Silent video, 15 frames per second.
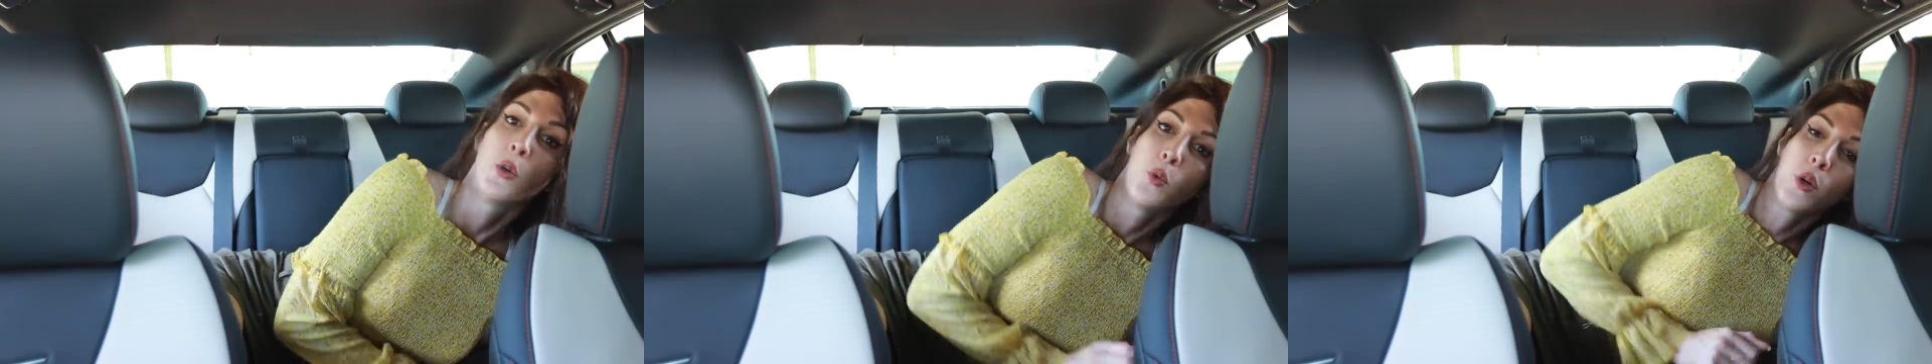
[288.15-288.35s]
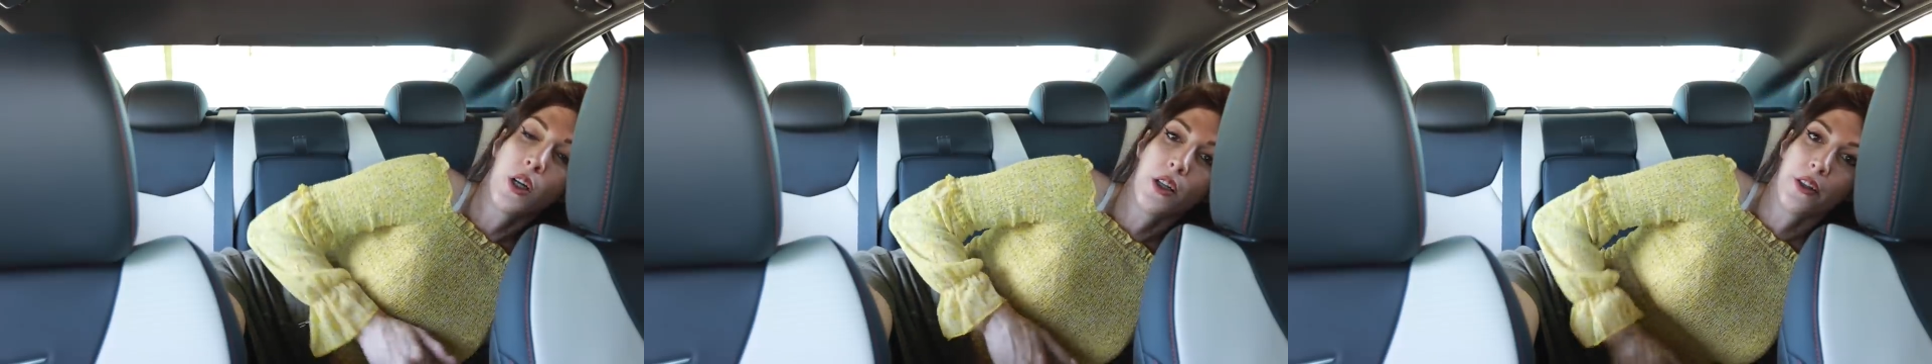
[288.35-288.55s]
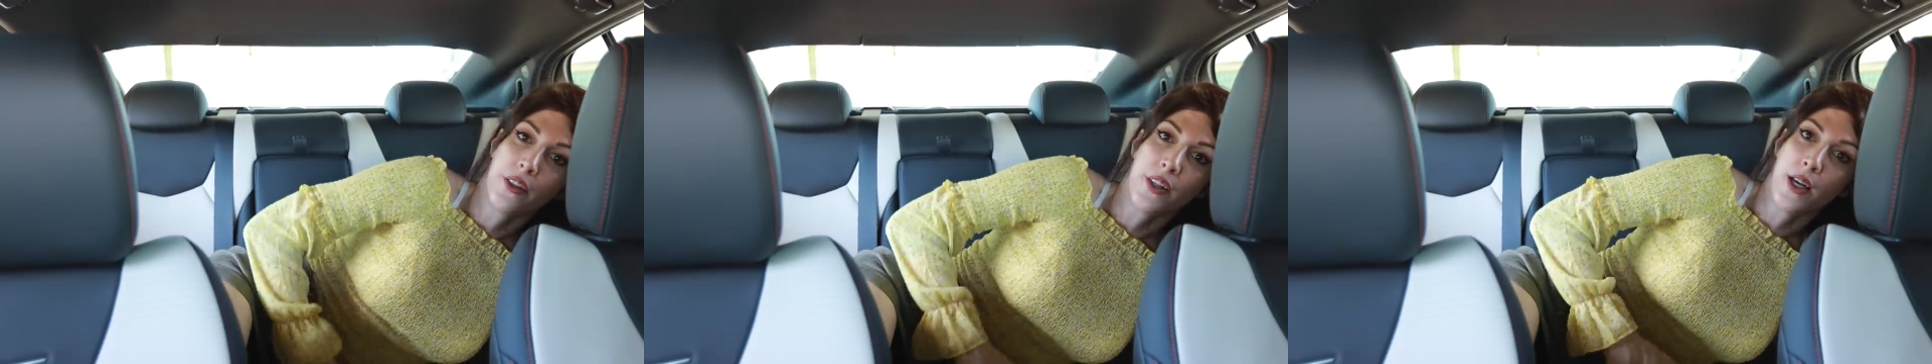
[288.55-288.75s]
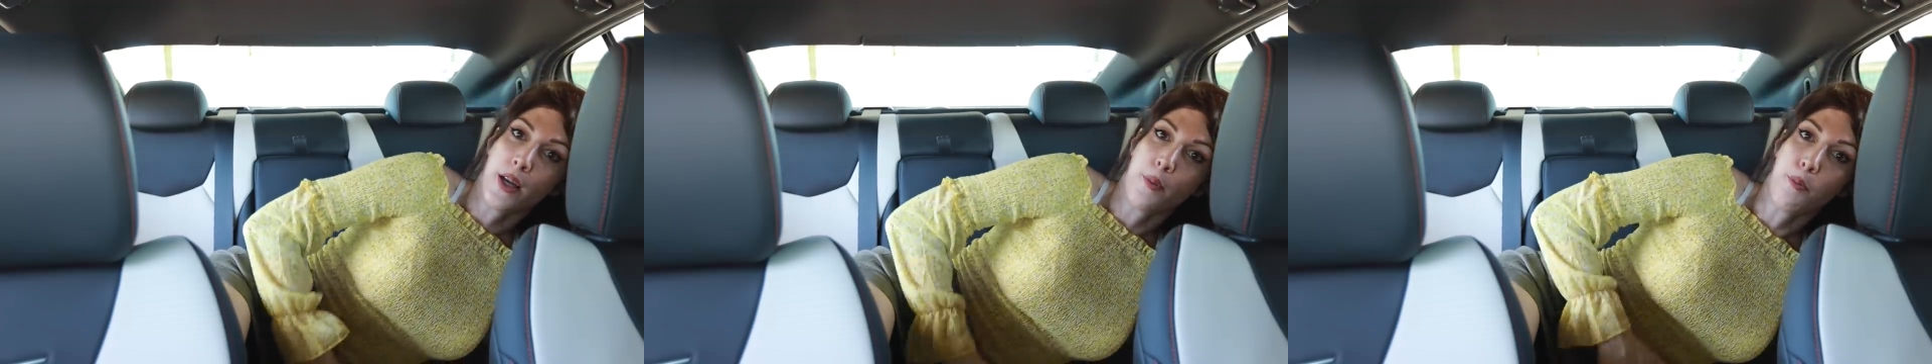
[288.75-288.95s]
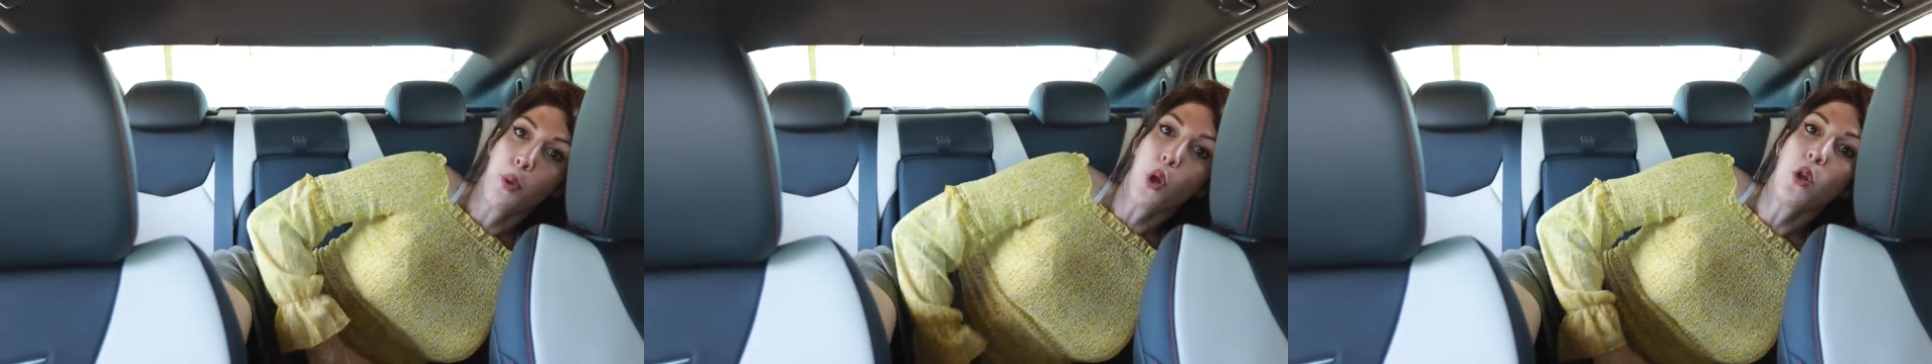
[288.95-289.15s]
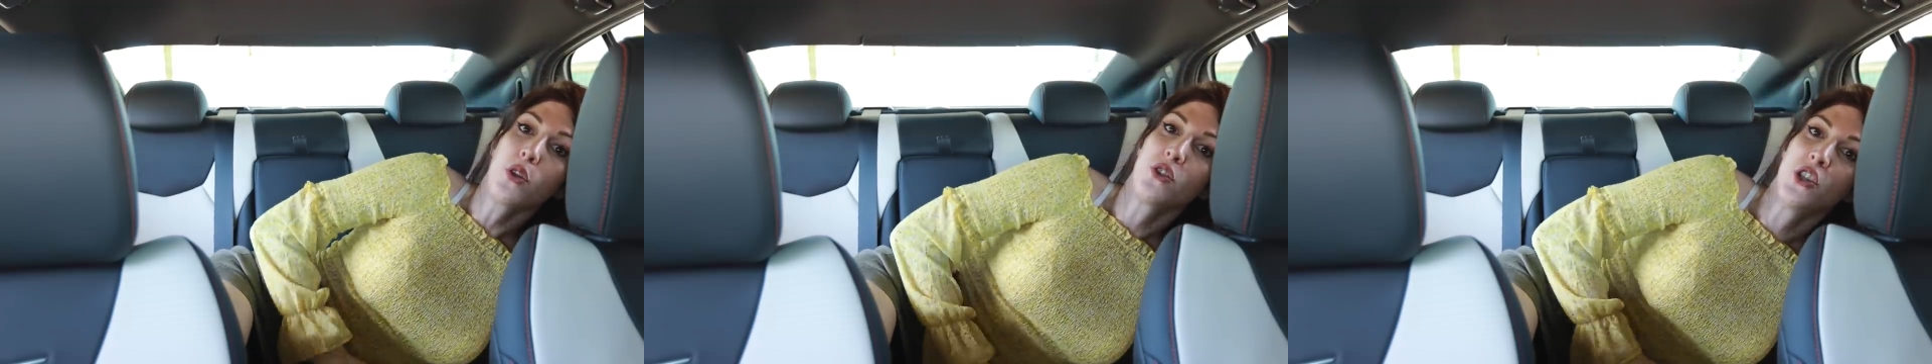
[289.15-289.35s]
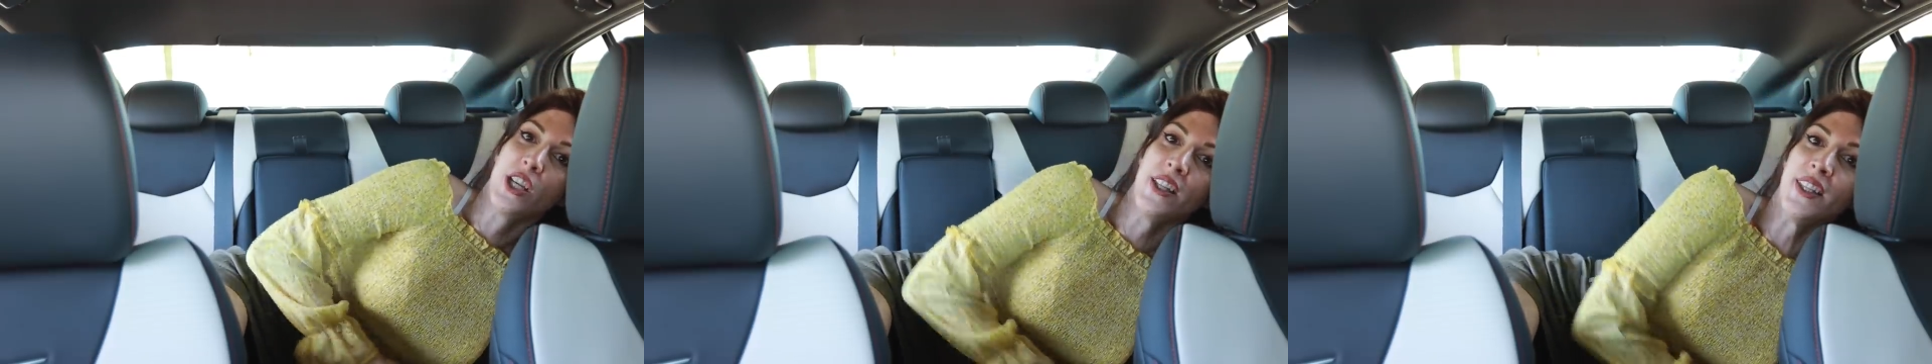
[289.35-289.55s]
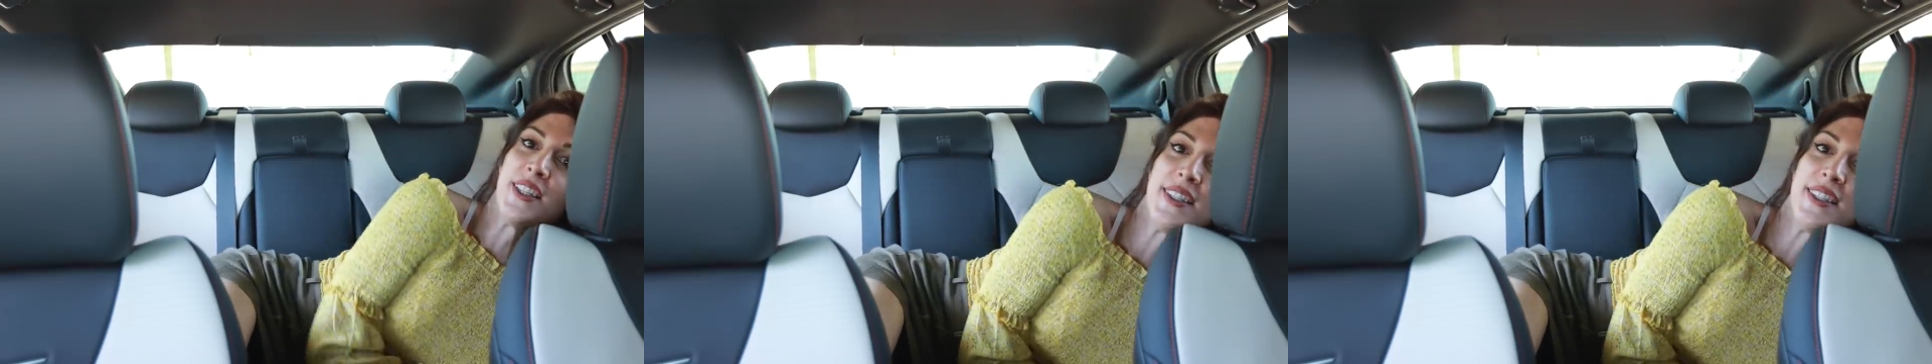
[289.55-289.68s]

Well, the bulge in